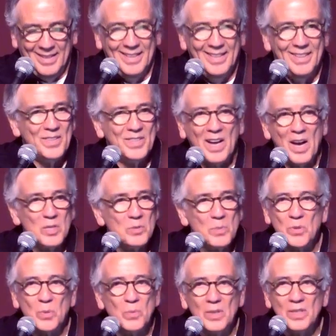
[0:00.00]
You know, the Gospels
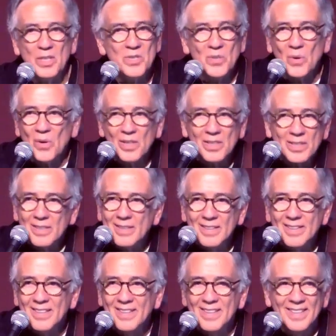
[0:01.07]
are really short.
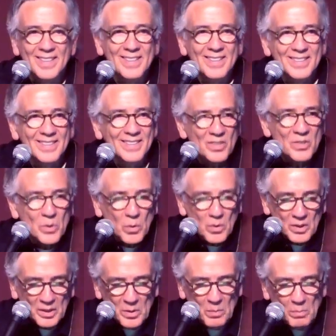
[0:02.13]
Short
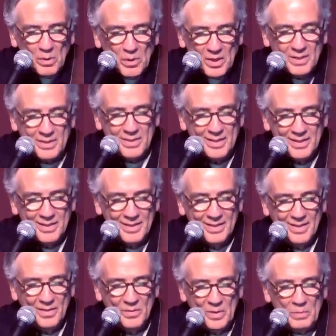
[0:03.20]
little books.
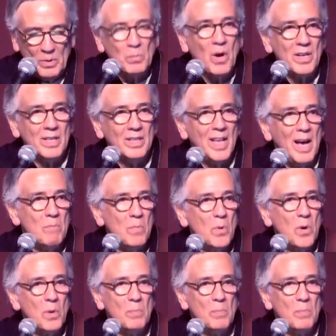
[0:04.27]
We would want a lot more,